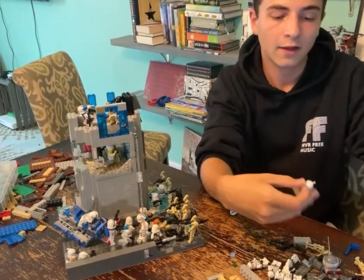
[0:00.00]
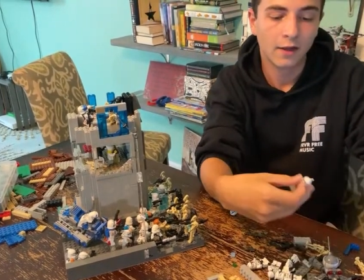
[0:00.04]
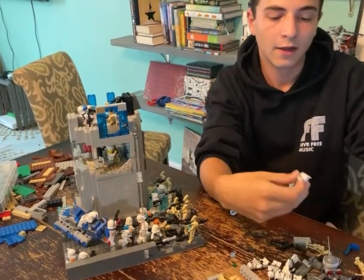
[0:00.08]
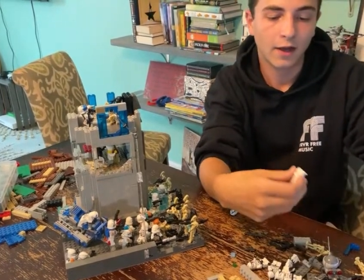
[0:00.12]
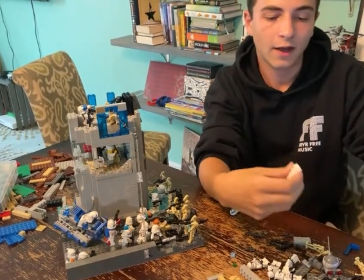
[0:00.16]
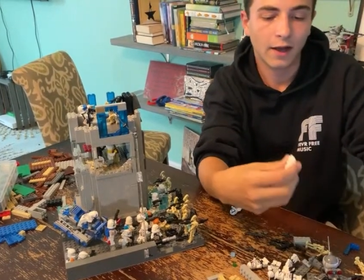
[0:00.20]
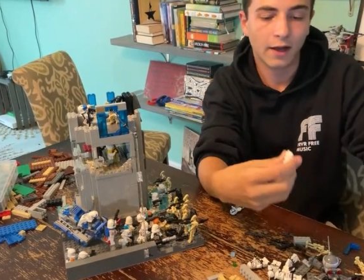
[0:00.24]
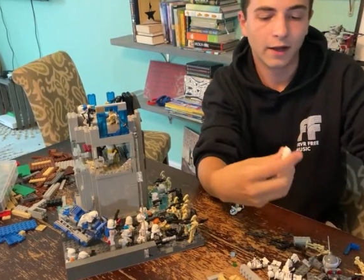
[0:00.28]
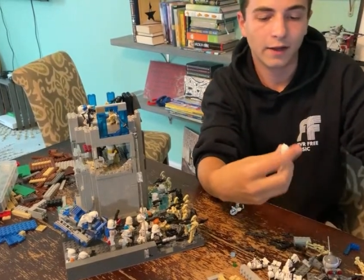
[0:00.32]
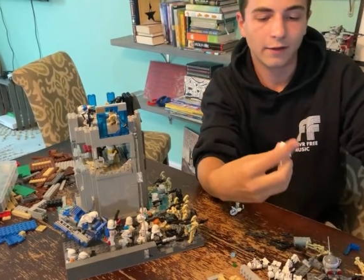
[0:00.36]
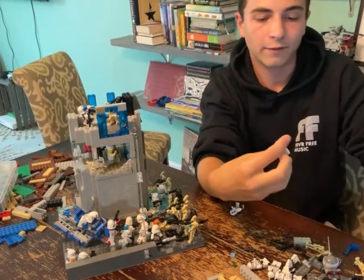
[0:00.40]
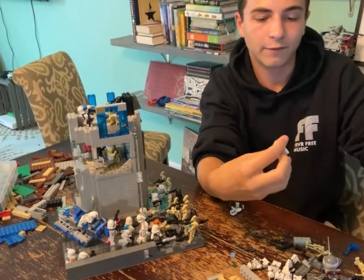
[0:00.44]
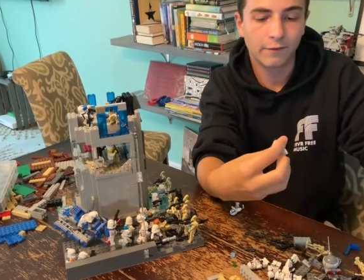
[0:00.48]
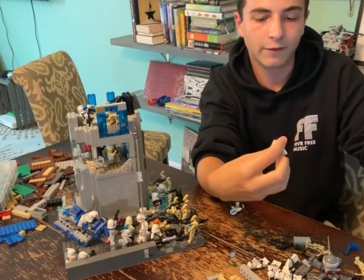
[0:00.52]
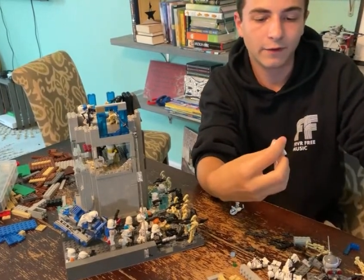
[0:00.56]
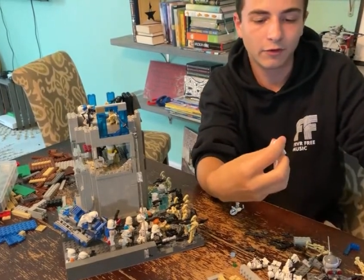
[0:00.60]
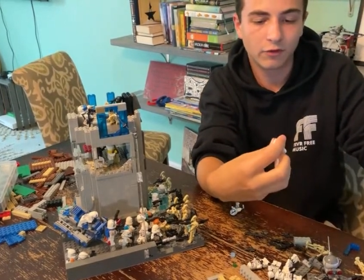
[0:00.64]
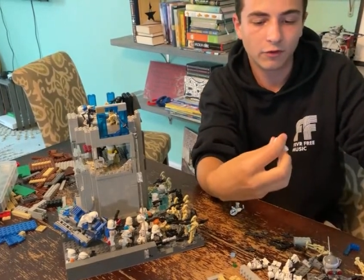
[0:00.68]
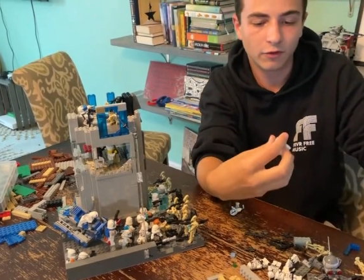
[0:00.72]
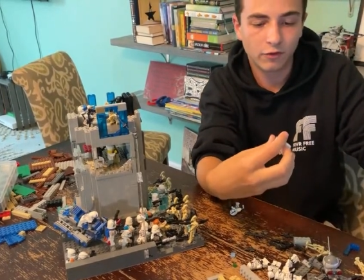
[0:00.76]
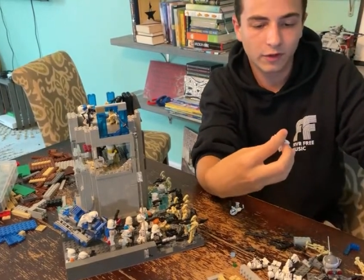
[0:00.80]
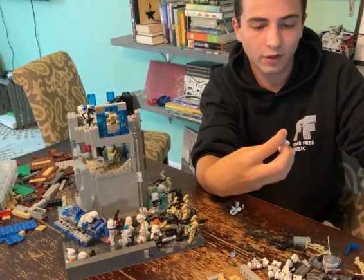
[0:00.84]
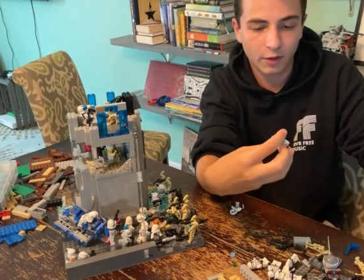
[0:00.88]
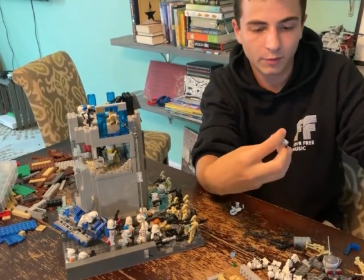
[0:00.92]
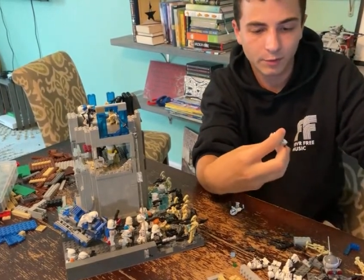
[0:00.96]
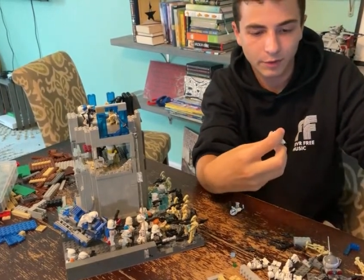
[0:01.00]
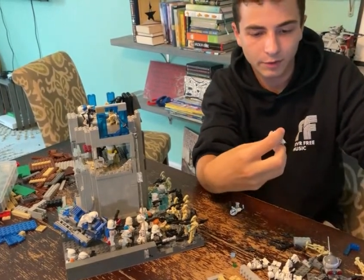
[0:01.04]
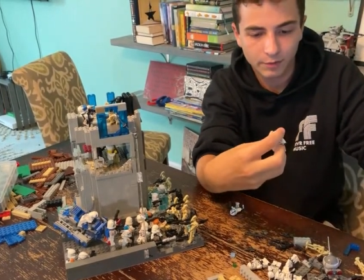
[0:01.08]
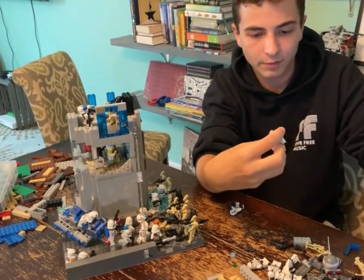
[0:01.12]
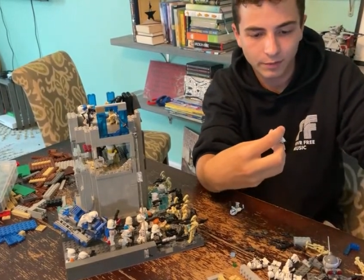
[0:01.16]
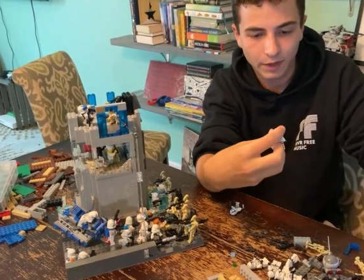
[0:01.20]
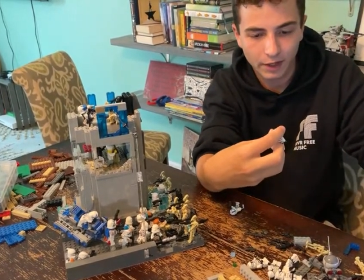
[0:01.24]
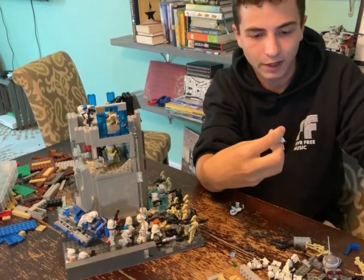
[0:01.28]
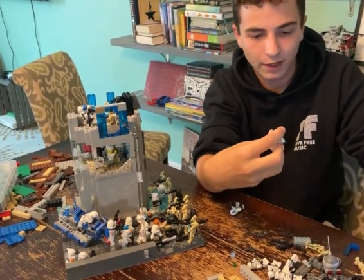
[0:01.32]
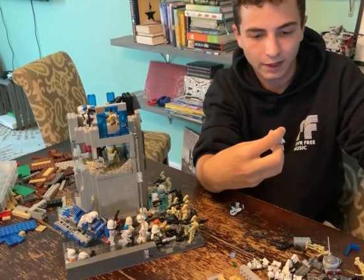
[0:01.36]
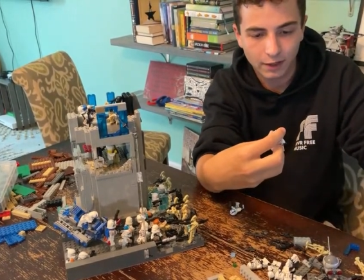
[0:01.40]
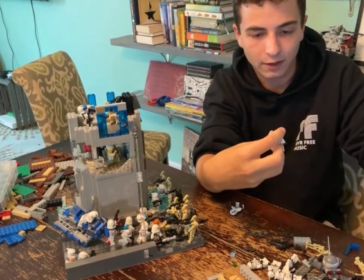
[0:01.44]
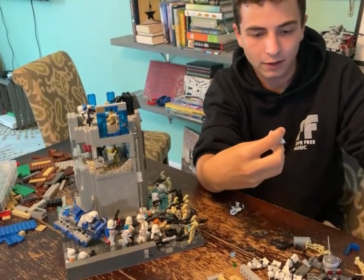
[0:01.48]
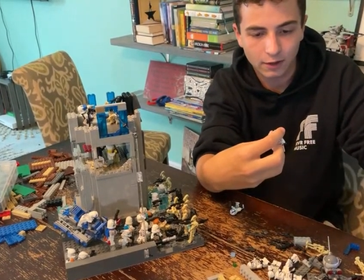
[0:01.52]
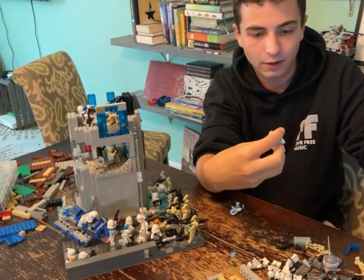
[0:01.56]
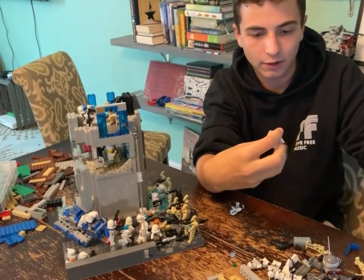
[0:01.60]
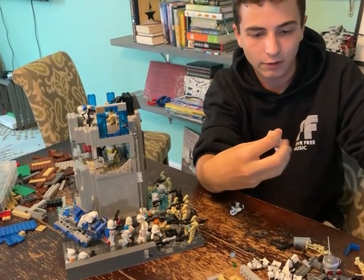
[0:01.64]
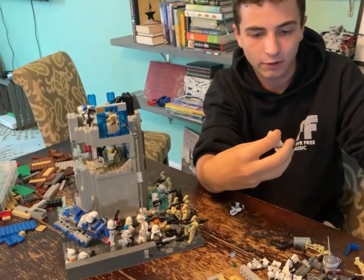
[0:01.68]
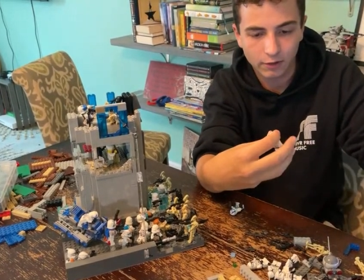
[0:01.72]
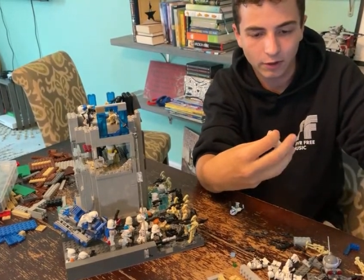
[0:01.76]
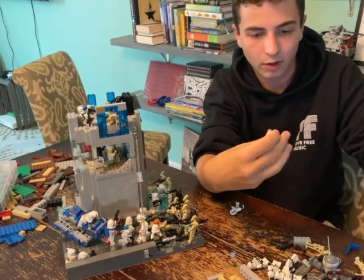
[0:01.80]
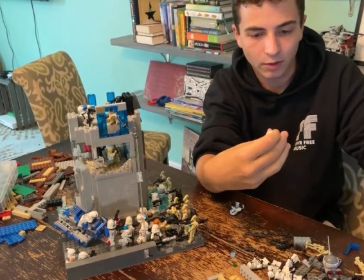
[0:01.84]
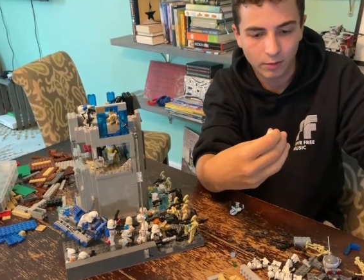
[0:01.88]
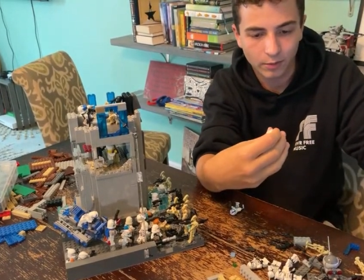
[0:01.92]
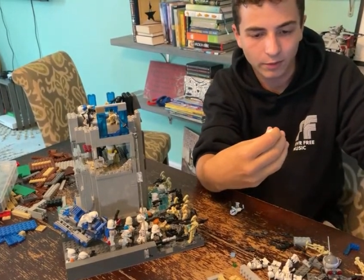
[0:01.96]
I featured them in my Clone
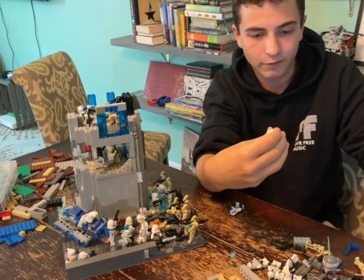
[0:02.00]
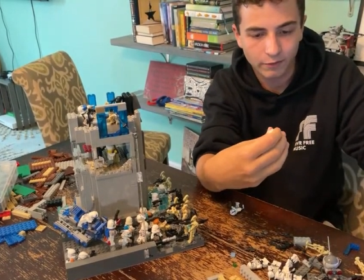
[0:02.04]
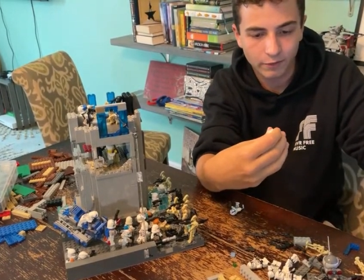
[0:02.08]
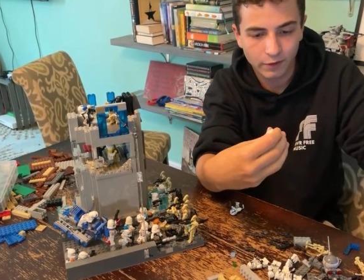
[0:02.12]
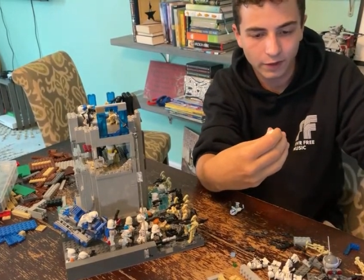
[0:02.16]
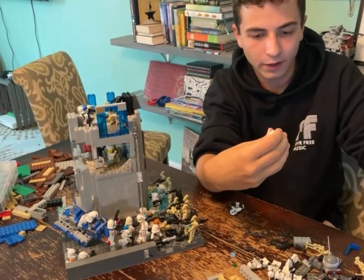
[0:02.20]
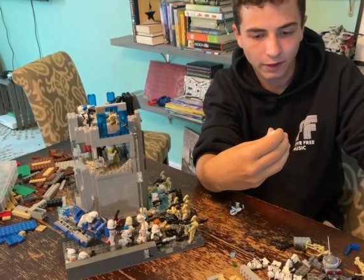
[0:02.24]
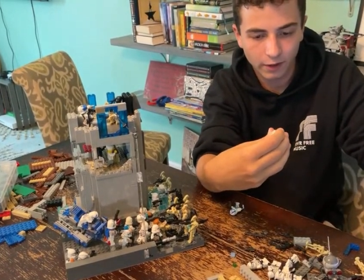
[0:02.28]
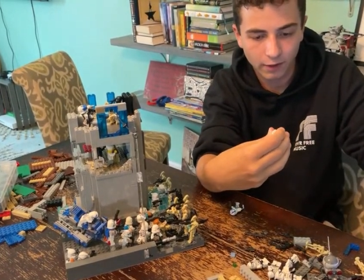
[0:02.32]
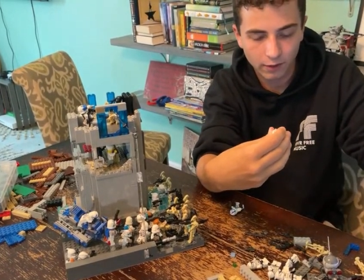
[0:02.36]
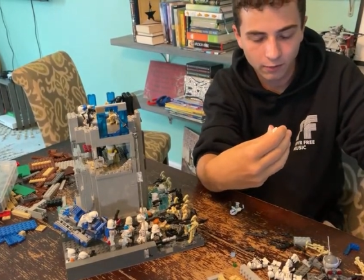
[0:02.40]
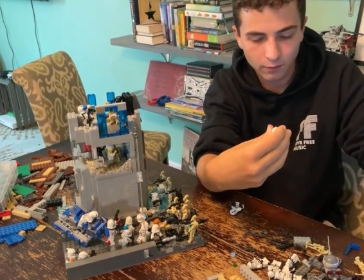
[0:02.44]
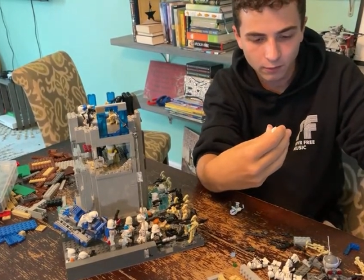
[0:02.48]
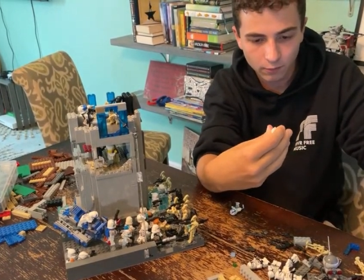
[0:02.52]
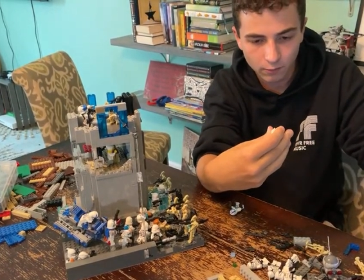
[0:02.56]
Army video,